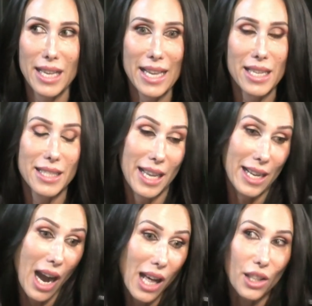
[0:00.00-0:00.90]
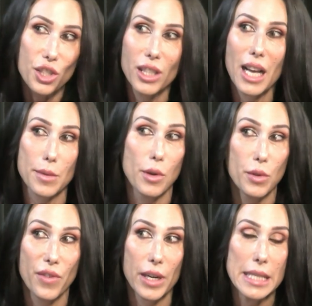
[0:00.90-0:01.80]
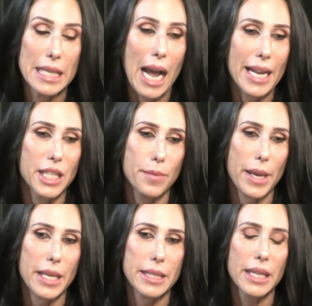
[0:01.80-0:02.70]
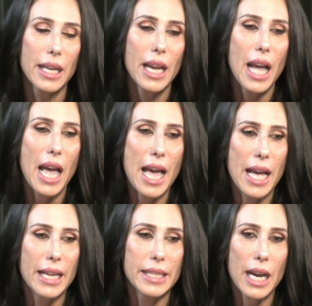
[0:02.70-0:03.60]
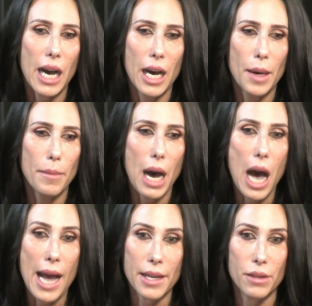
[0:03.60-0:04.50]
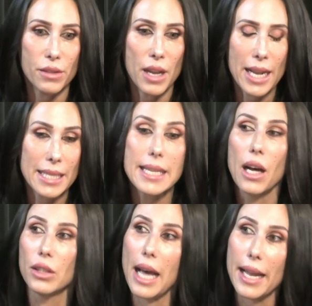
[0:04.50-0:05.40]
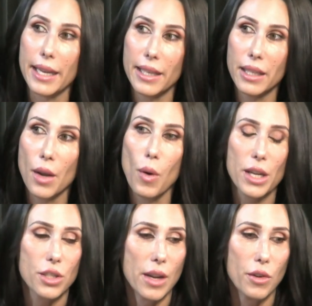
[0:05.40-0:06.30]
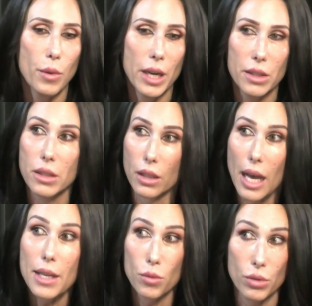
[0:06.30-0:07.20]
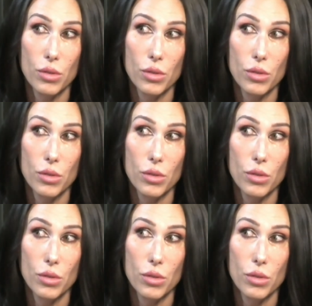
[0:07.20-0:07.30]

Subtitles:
psychology class, but it was very science-based. And I excelled at it. And I watched everyone else in the class was